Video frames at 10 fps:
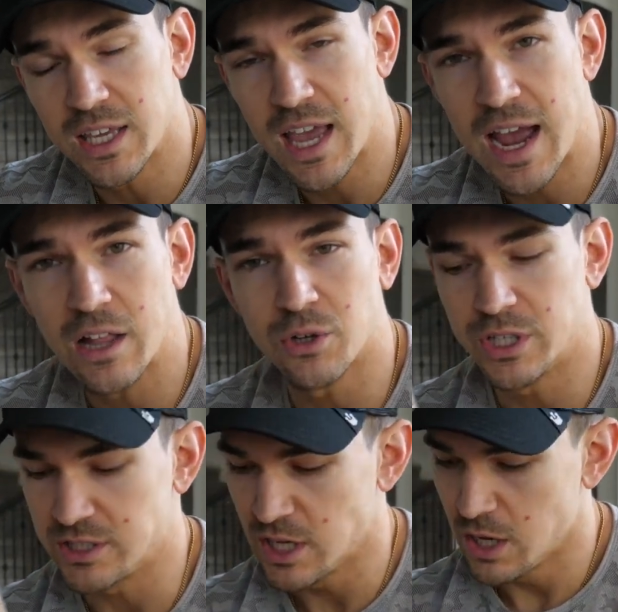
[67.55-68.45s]

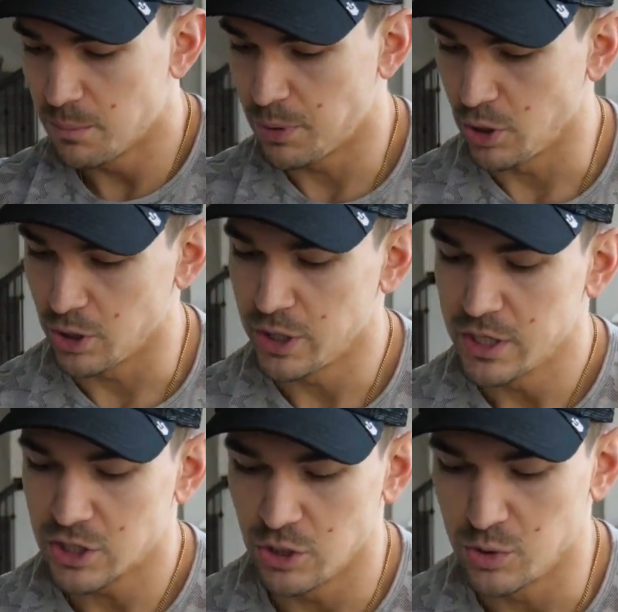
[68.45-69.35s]
calories per
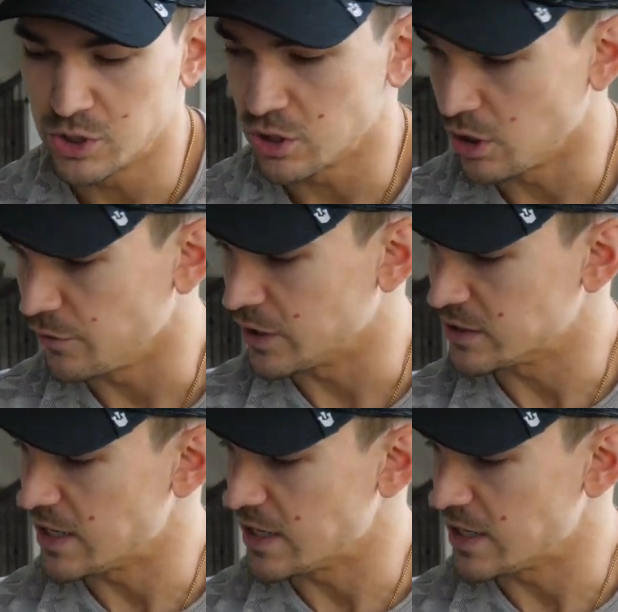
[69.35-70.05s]
two servings.